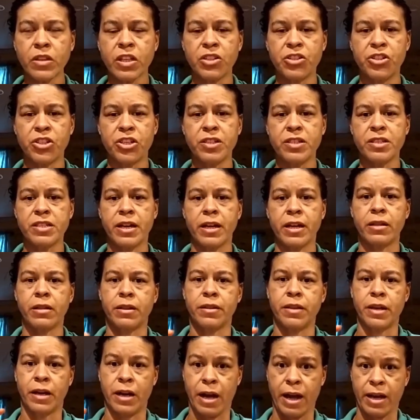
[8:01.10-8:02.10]
She
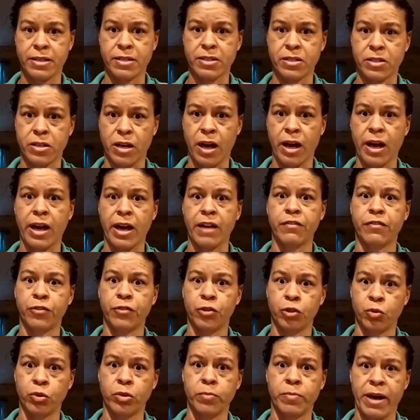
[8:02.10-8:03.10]
said that I had
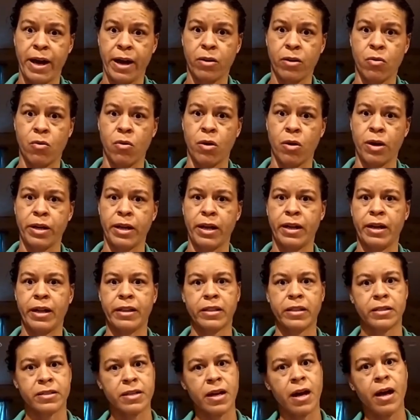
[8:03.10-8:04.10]
fluid back on. And
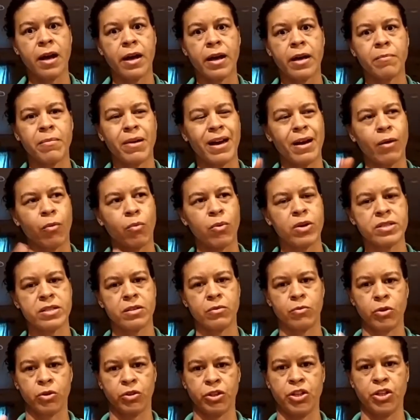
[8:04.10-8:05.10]
at the time, I
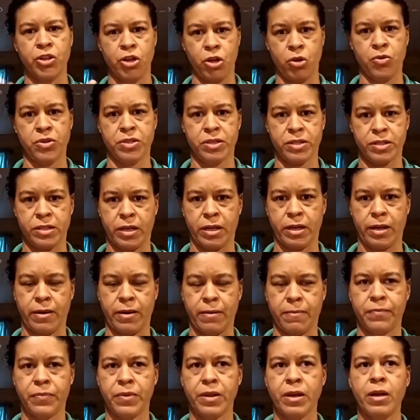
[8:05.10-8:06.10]
wasn't really noticing it.
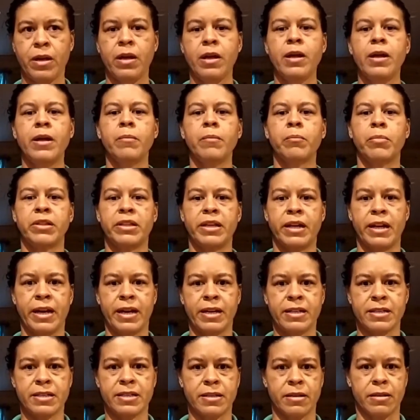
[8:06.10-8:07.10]
But then
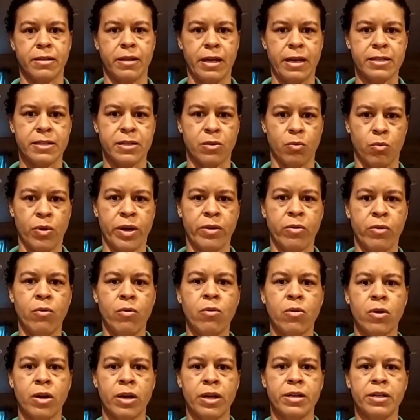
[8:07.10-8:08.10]
as it went
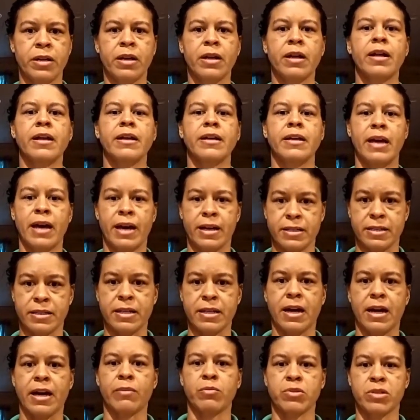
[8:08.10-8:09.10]
on,
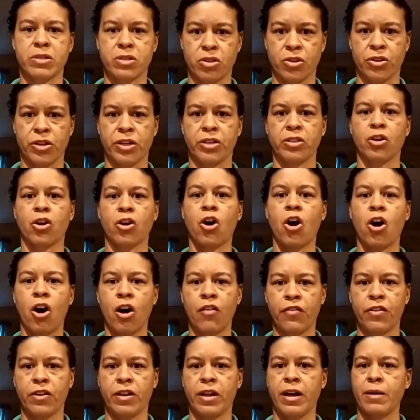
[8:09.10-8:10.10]
yes, I was starting to
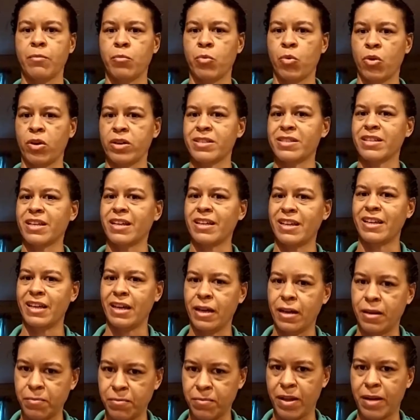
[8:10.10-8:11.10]
cough a lot more. I was like,
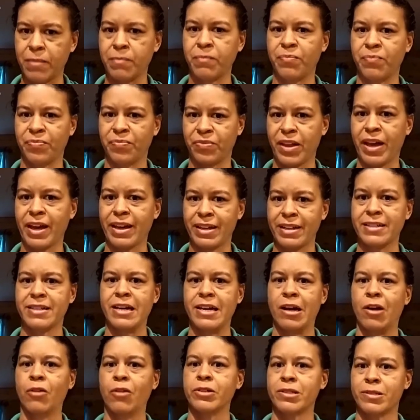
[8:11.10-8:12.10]
yeah, I can
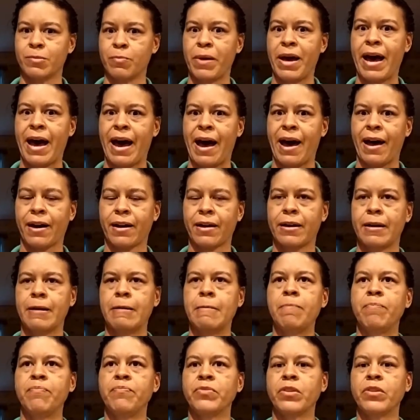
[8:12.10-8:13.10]
tell it's bad.
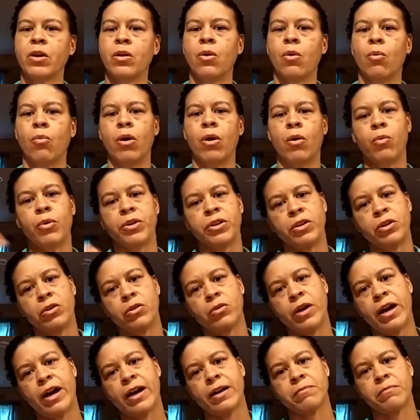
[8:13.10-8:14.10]
Well, when
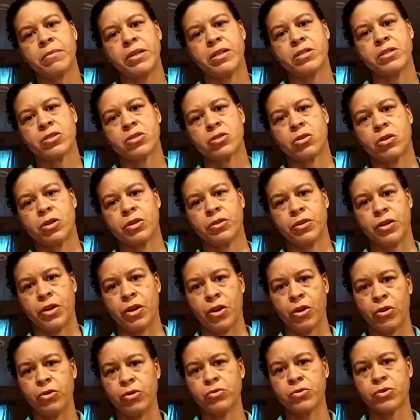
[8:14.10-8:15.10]
you had me start the
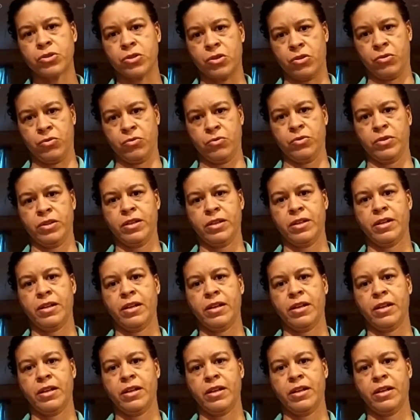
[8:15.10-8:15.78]
ozone,